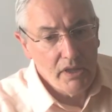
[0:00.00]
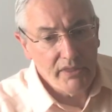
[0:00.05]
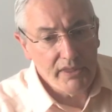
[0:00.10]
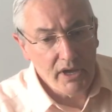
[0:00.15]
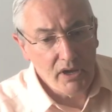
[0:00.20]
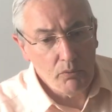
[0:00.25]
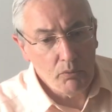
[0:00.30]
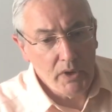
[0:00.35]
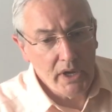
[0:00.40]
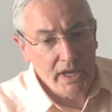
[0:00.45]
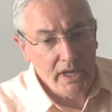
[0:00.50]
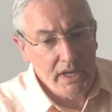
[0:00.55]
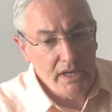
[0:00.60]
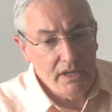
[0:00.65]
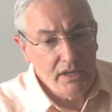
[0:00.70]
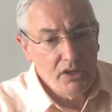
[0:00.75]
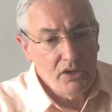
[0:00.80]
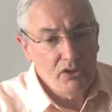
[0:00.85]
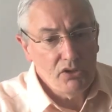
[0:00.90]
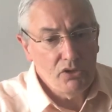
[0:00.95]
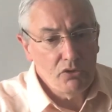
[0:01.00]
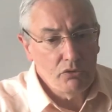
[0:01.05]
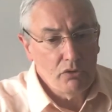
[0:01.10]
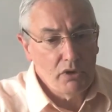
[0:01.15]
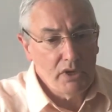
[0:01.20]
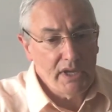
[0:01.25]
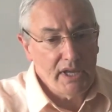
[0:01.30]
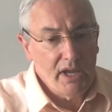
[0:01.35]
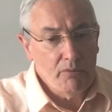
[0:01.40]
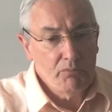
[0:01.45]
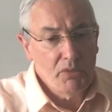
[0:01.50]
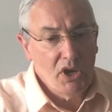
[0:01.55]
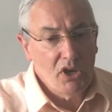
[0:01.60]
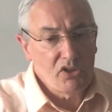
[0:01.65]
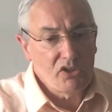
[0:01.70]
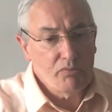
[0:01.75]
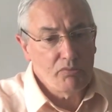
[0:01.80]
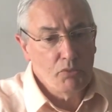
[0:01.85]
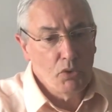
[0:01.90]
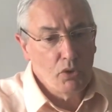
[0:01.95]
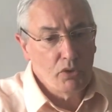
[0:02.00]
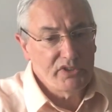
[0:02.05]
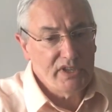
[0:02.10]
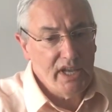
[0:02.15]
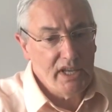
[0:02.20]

That way you will get much more